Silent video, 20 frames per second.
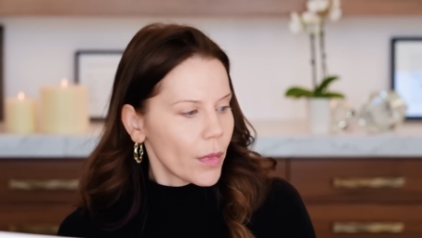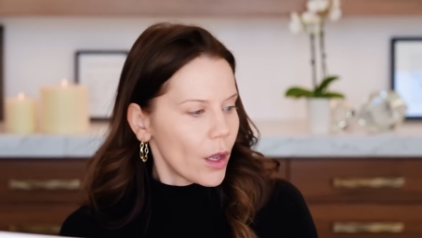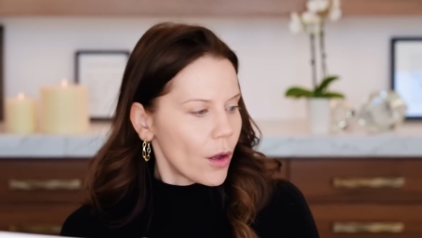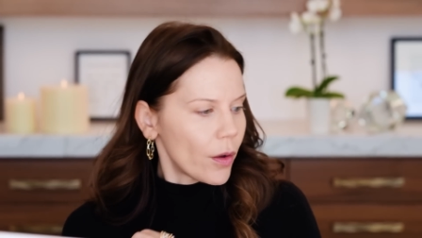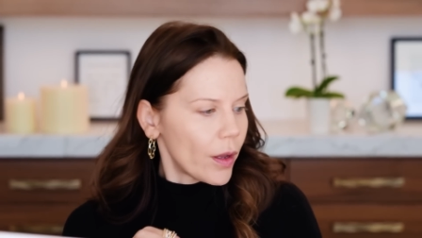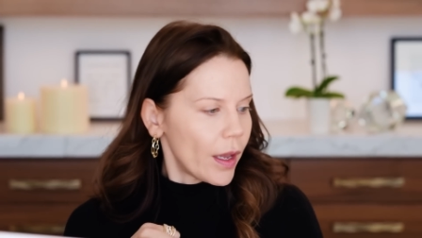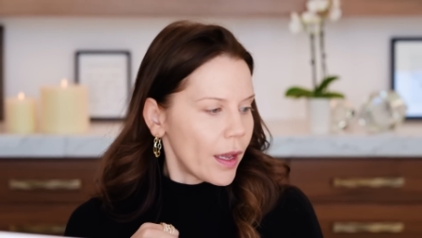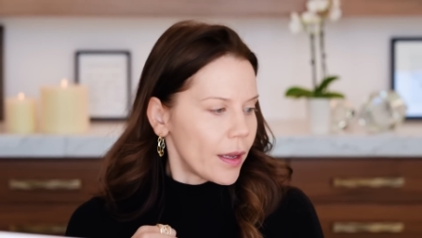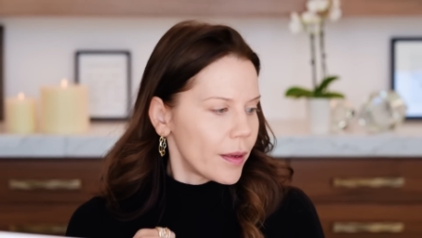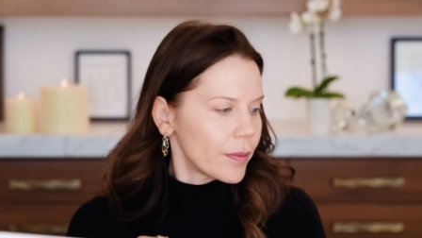
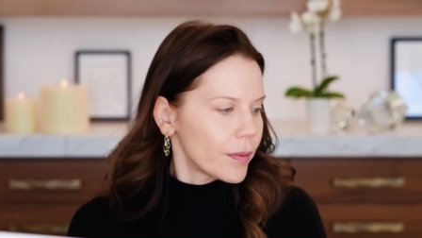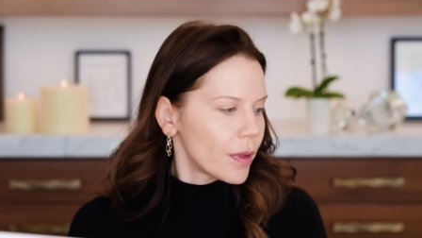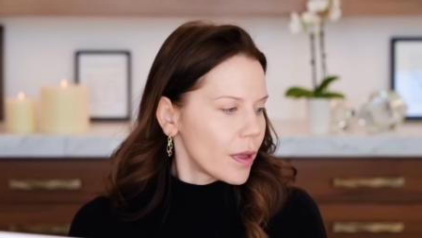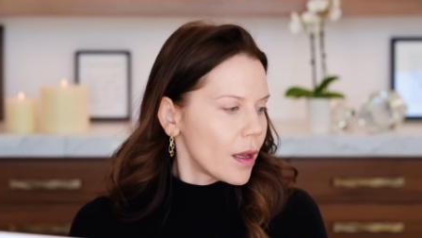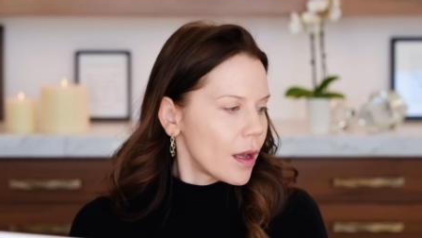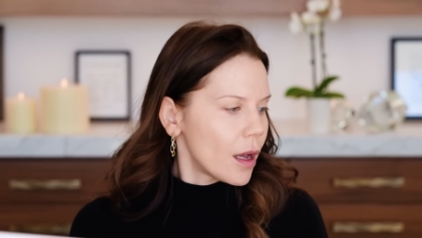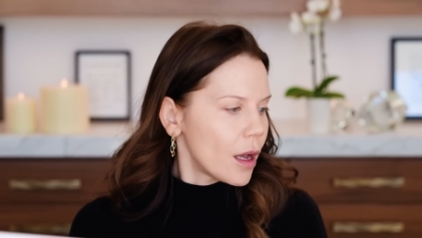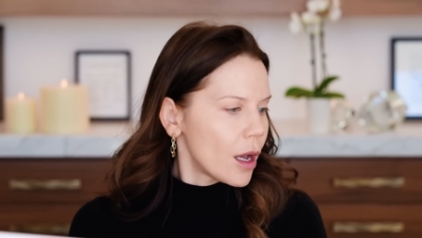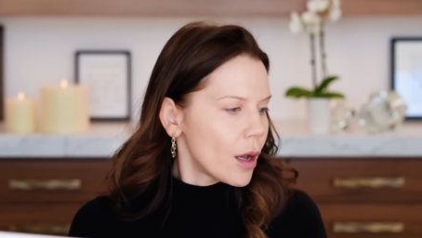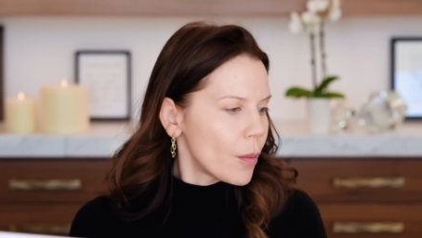Okay,
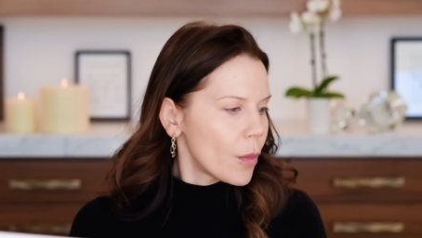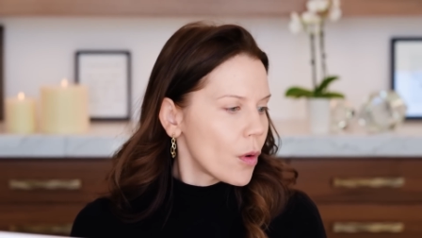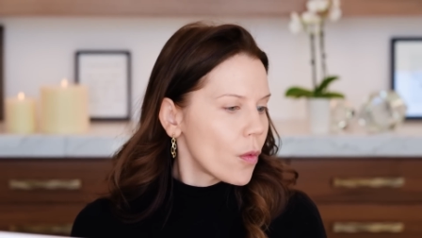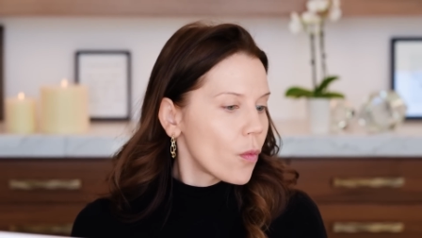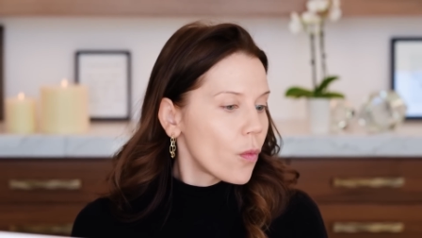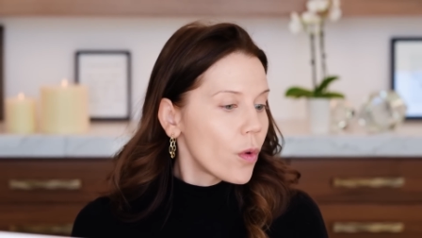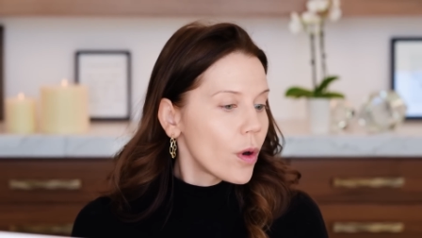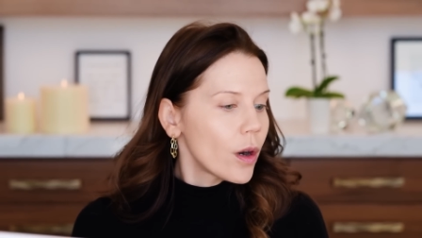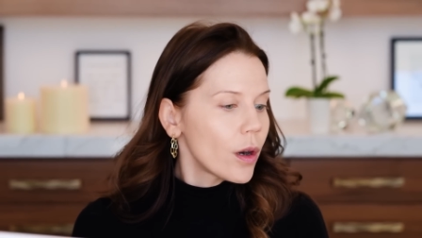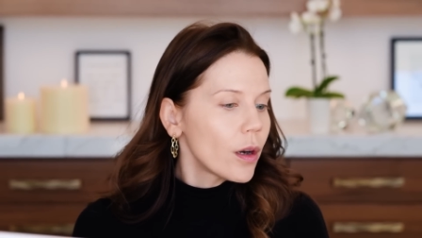
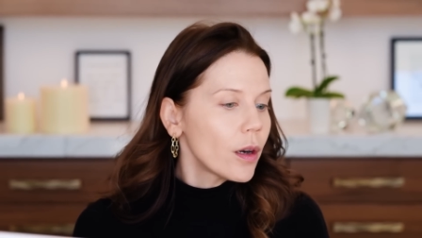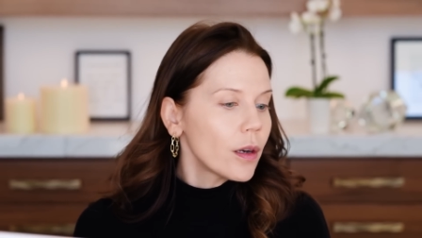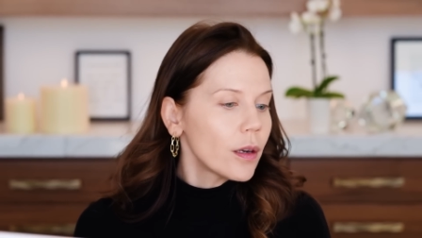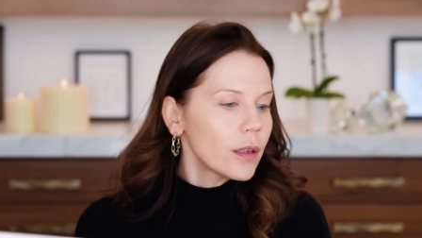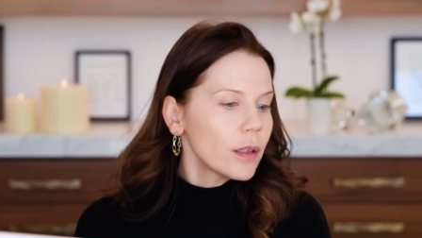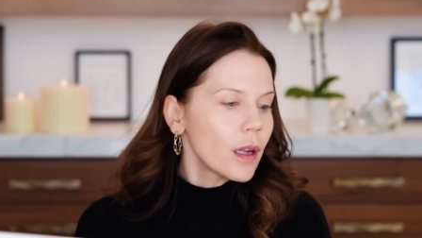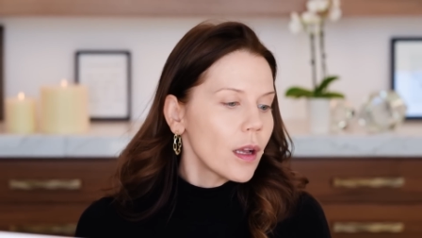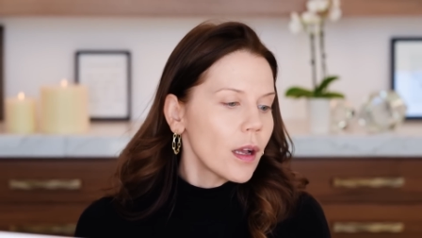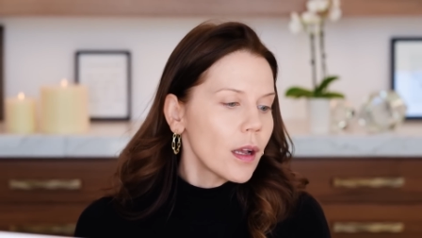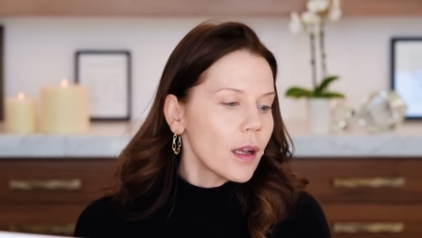um,
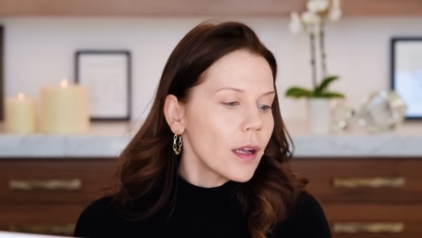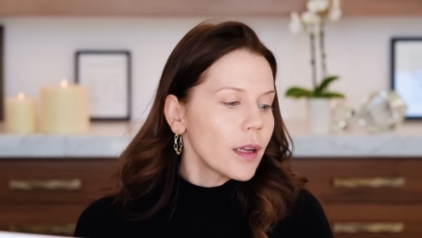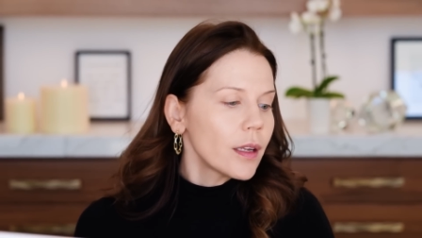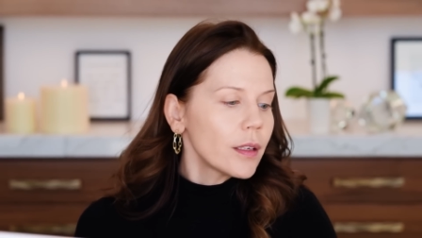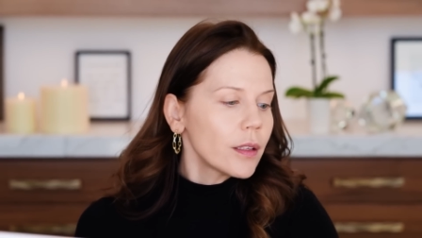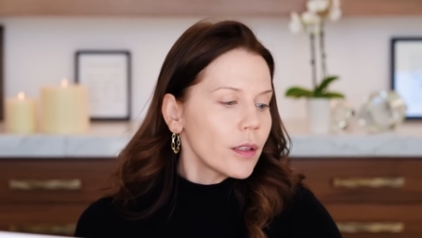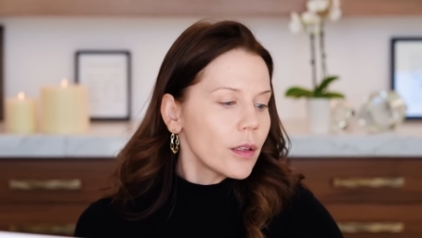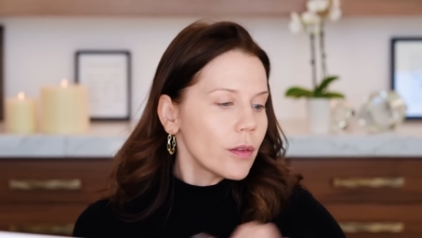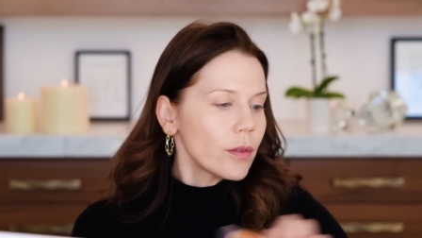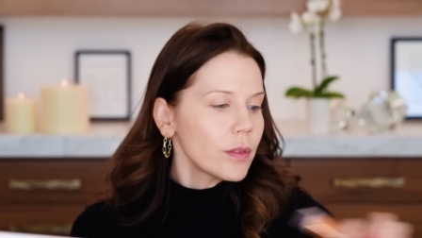we're
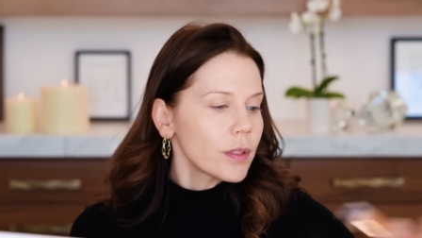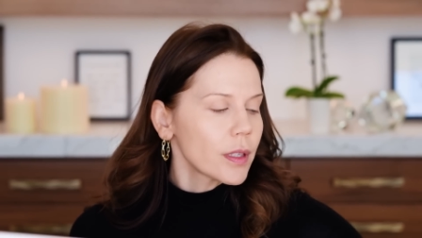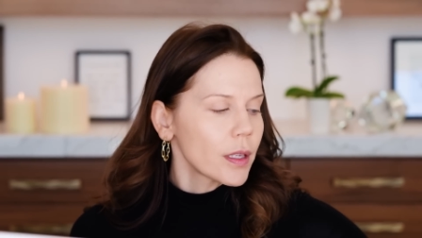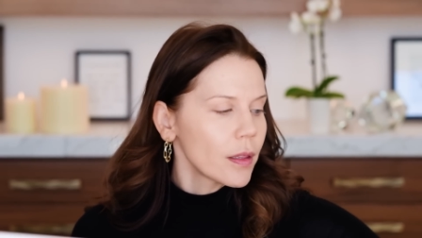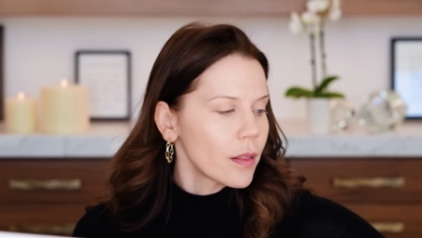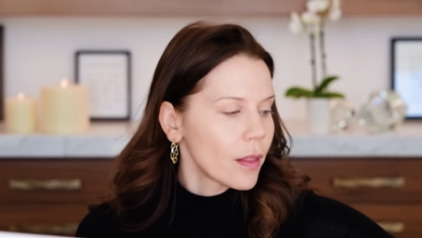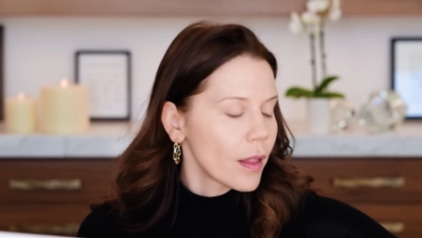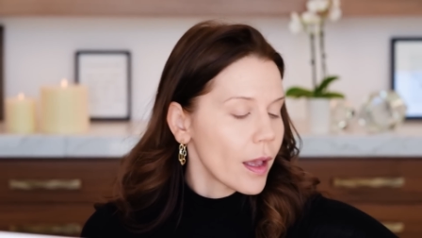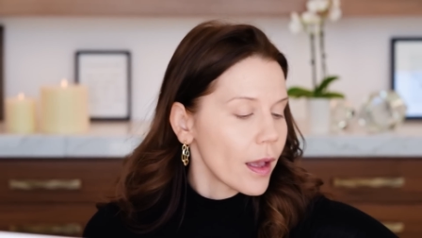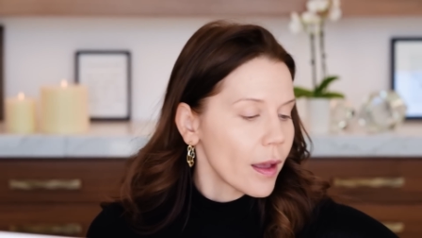not
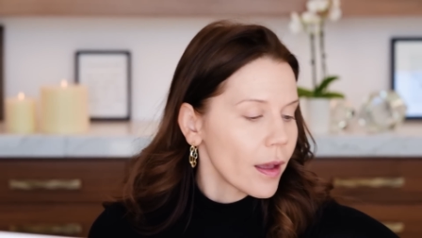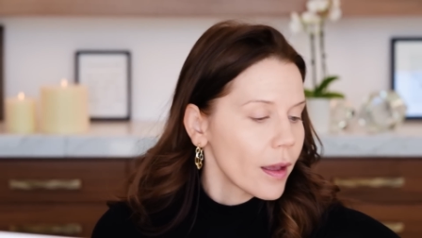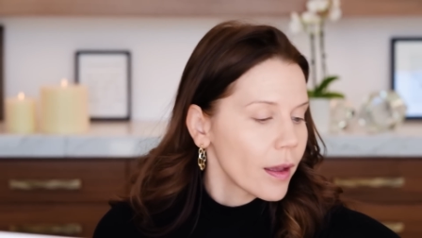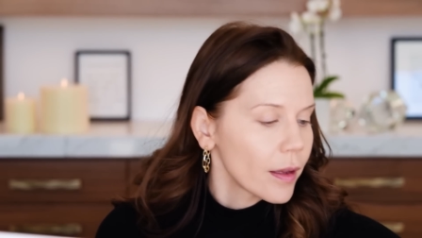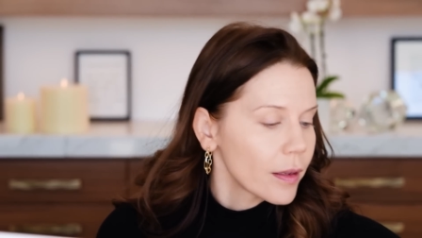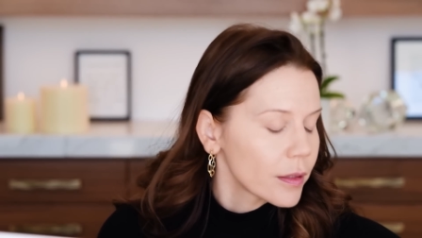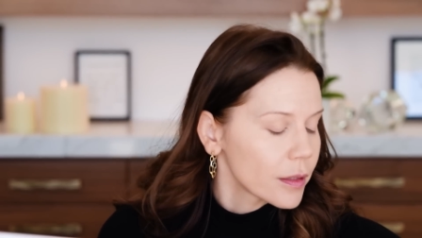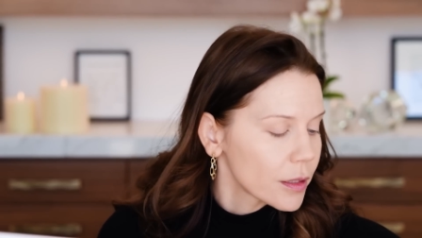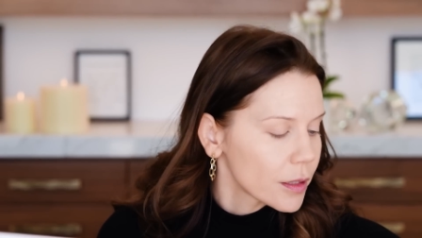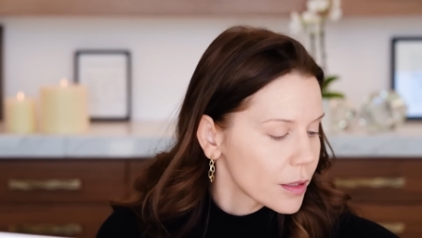using
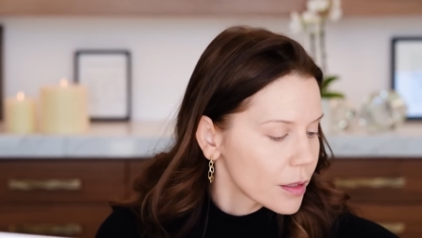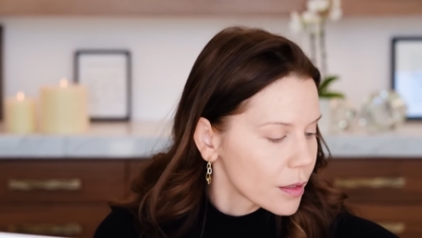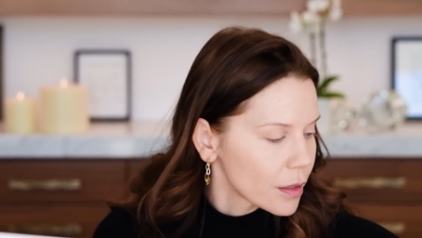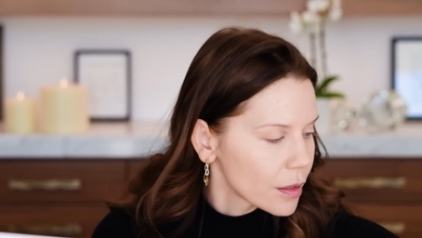that.